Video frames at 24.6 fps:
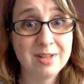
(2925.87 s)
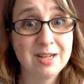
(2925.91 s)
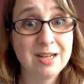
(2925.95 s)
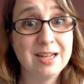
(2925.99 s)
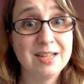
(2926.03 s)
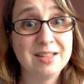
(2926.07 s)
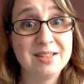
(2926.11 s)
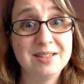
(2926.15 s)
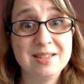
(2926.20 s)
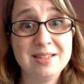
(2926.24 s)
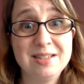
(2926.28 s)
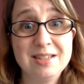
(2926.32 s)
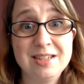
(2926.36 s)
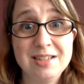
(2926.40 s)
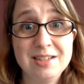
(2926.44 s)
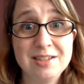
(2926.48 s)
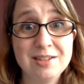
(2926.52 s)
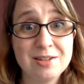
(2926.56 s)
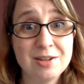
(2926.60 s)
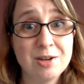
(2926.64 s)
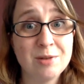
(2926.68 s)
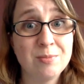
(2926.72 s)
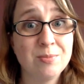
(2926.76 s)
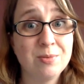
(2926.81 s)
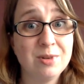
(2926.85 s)
Let's knit it
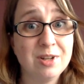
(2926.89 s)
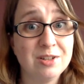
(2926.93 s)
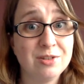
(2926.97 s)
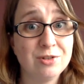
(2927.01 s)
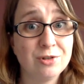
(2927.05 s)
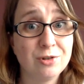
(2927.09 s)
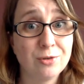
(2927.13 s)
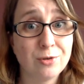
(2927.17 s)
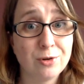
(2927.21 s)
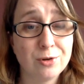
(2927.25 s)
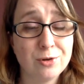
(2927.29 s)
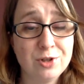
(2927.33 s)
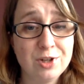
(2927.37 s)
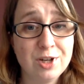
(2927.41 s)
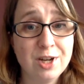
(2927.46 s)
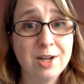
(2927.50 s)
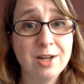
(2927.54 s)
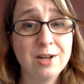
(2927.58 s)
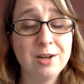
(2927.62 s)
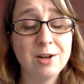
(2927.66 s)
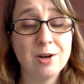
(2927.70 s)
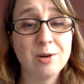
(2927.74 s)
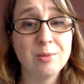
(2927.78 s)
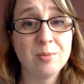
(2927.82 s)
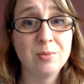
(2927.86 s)
up, let's crochet
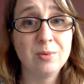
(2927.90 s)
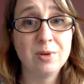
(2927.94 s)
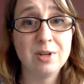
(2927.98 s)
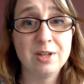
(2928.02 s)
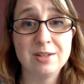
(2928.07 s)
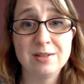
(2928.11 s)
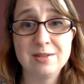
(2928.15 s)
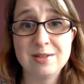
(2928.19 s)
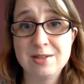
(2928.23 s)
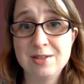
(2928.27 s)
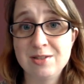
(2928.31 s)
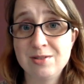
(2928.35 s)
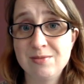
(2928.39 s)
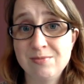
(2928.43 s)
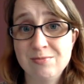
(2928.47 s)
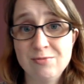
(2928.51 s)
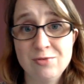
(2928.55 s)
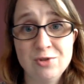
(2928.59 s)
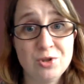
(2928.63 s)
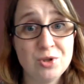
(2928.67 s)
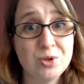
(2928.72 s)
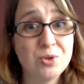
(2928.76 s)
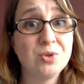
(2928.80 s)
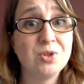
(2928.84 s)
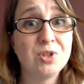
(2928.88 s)
it up, let's
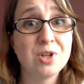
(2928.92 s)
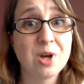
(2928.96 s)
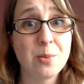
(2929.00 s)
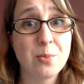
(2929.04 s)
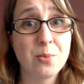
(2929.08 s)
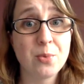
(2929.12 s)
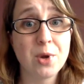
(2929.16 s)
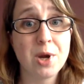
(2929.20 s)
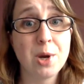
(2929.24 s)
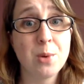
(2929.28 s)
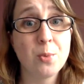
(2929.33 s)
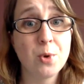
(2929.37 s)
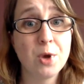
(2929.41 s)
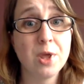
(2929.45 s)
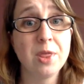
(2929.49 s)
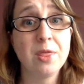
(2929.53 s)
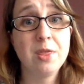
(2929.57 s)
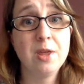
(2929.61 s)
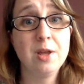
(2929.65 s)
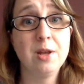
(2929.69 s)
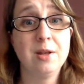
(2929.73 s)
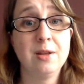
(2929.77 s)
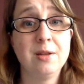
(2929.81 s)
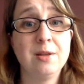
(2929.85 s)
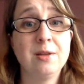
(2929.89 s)
do something with
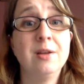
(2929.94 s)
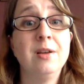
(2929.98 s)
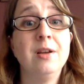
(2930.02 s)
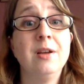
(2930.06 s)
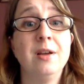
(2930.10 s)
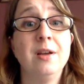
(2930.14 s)
it.